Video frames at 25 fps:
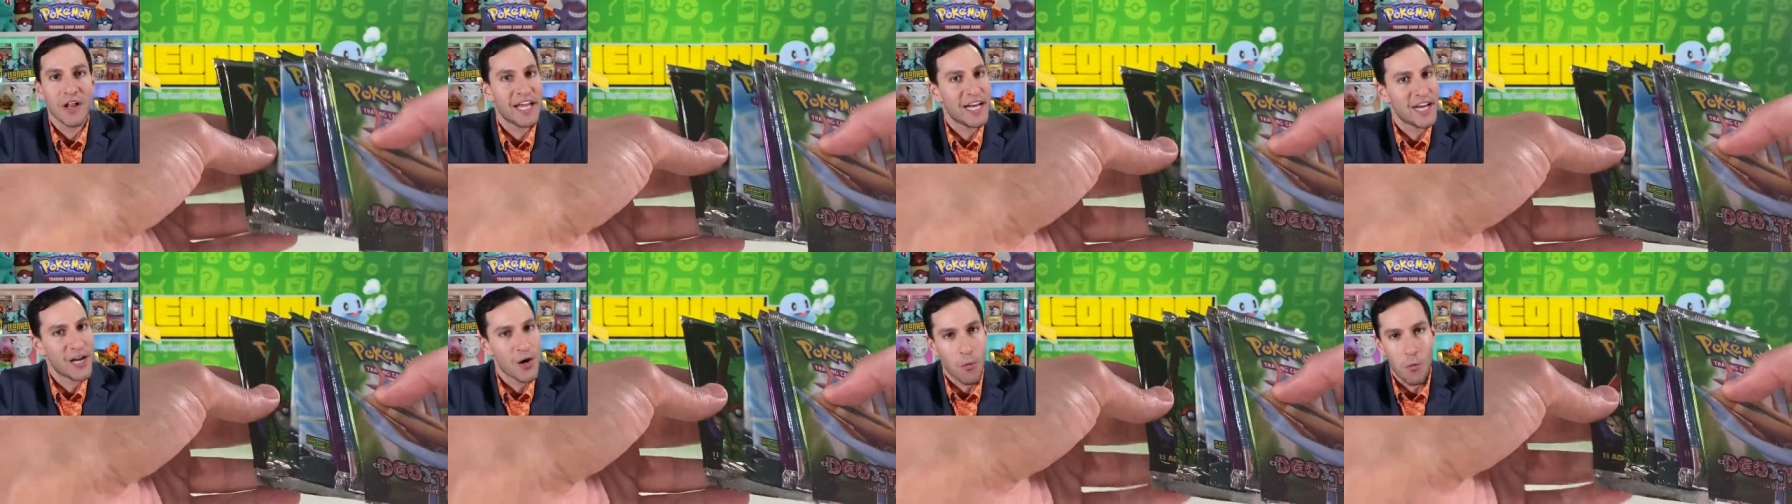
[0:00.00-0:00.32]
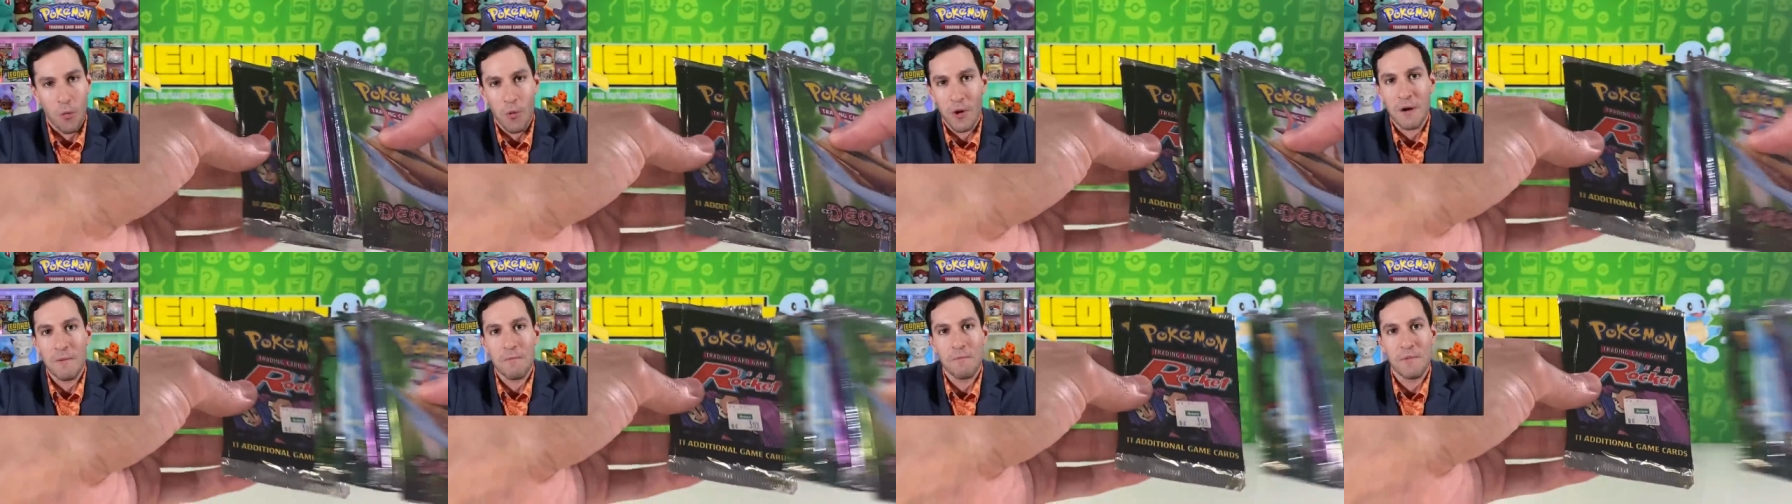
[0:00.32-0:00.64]
and it
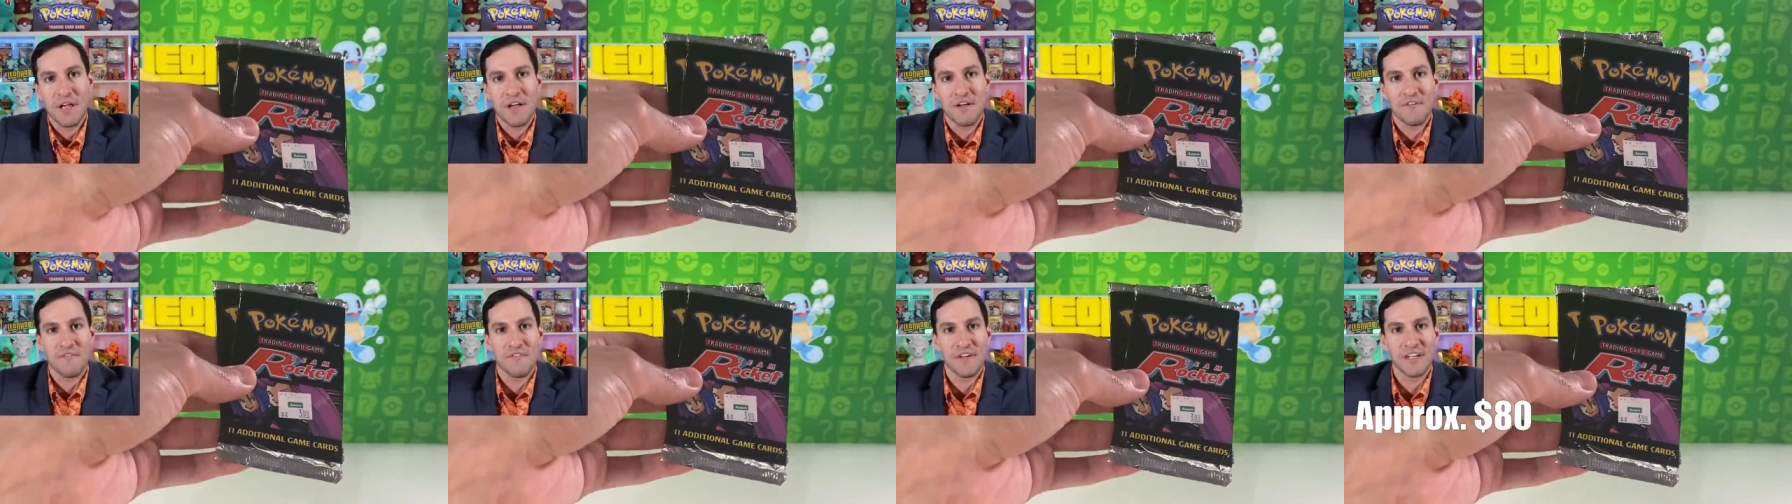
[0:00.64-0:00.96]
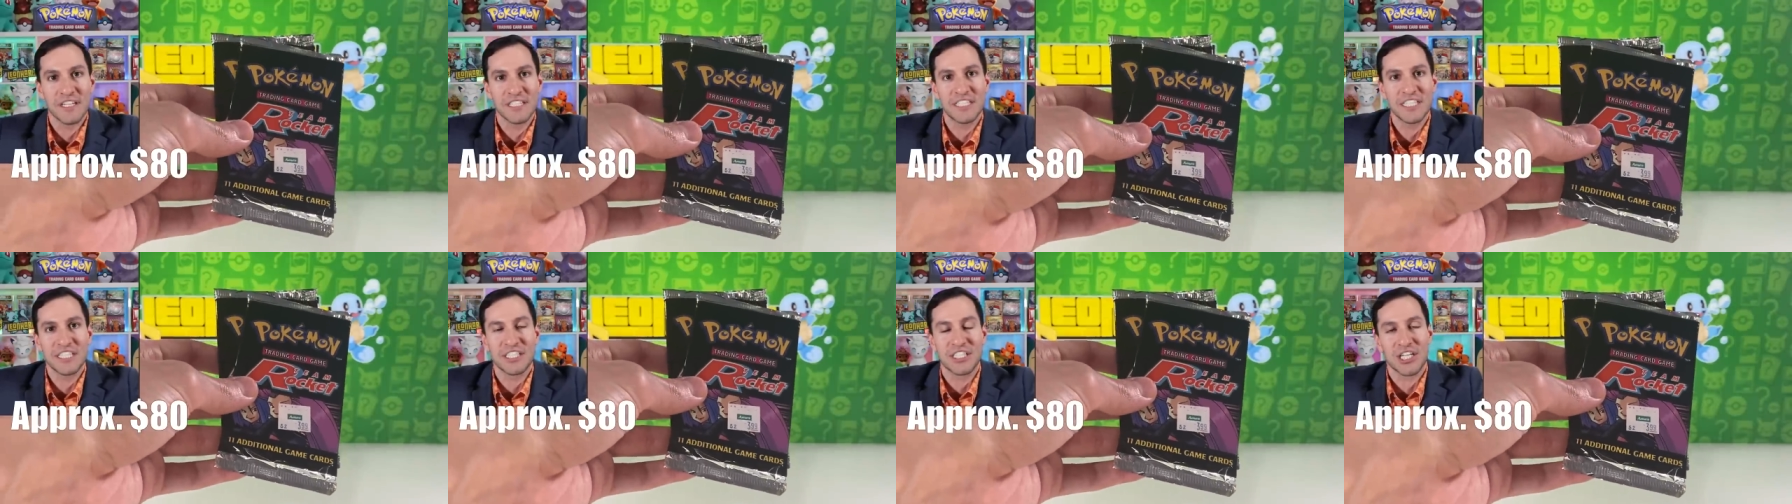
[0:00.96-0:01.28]
wouldn't be a
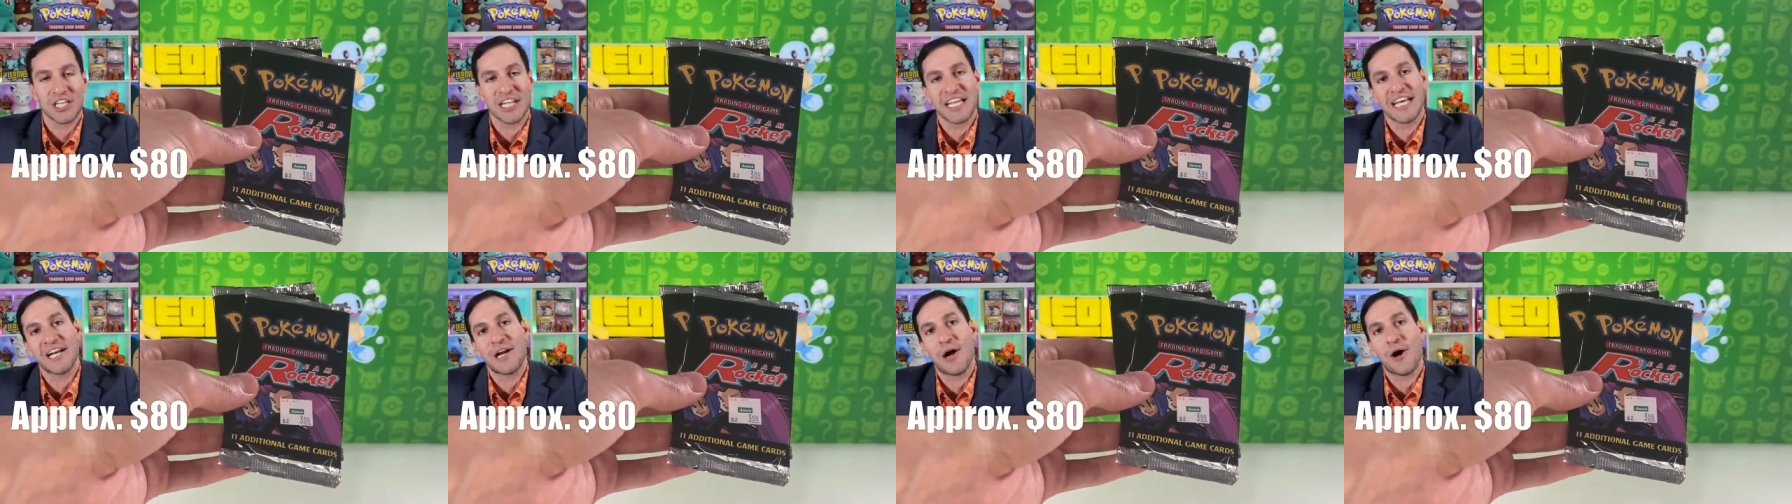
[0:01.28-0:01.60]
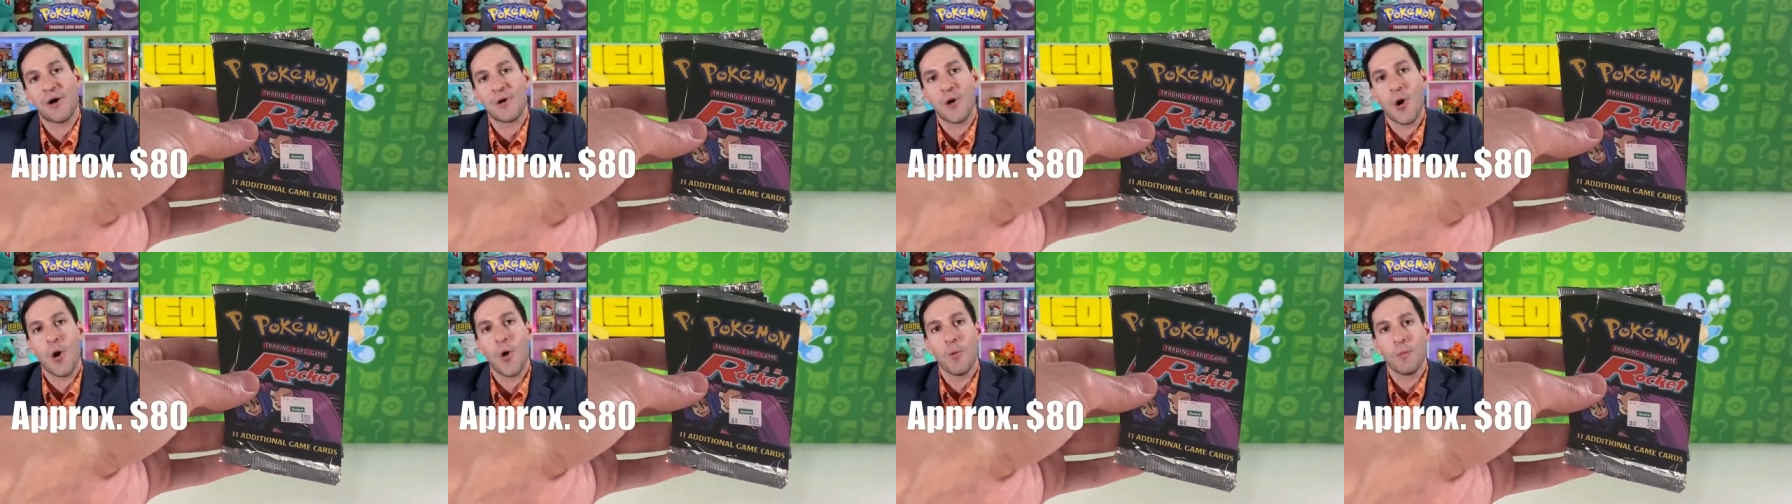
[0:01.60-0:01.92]
vintage
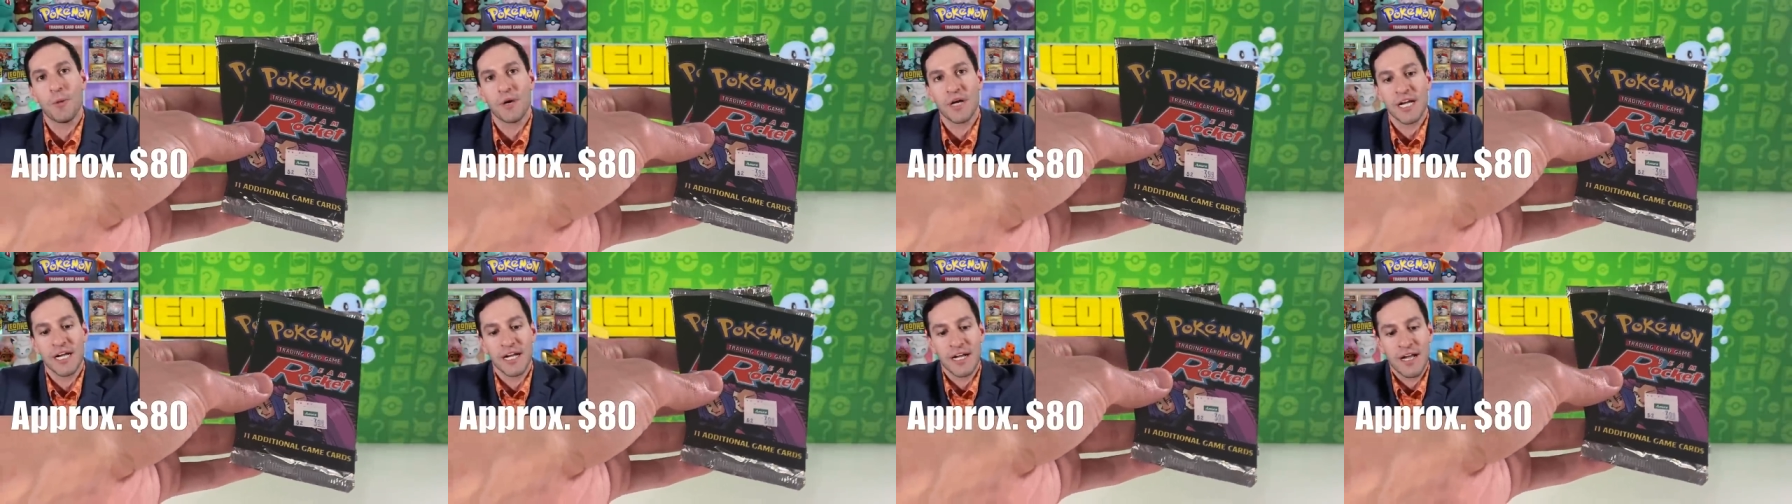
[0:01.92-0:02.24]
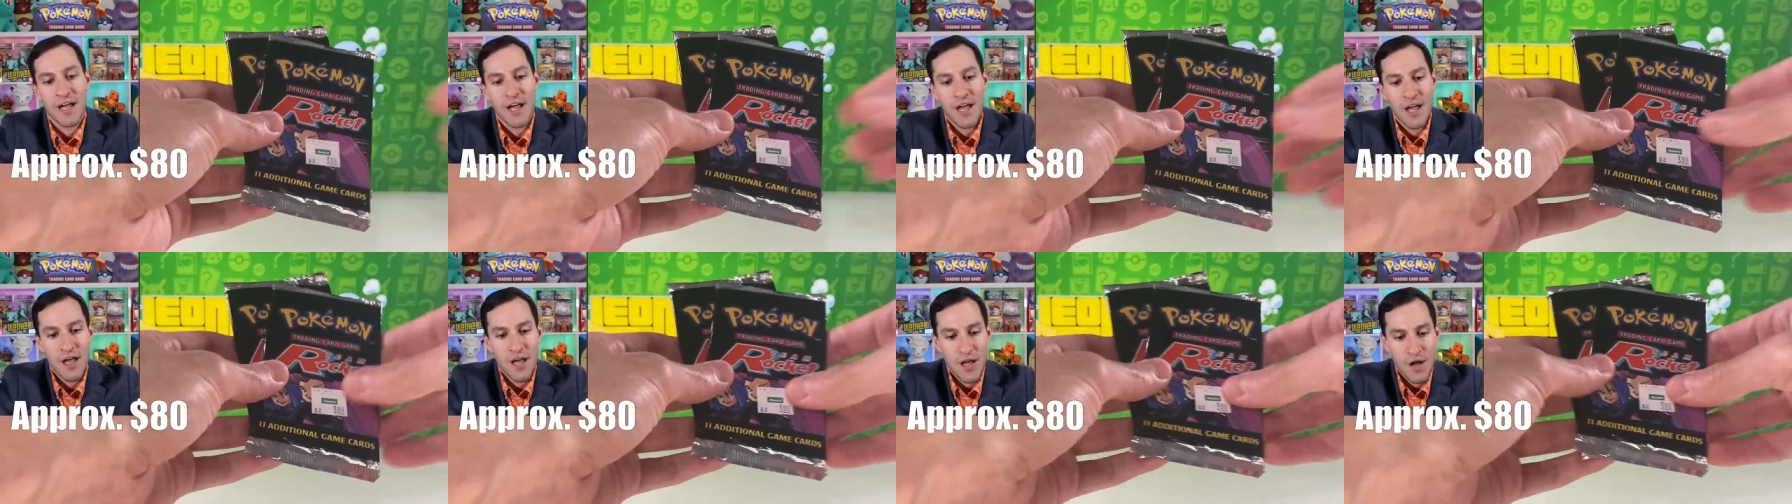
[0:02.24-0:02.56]
Leonhart opening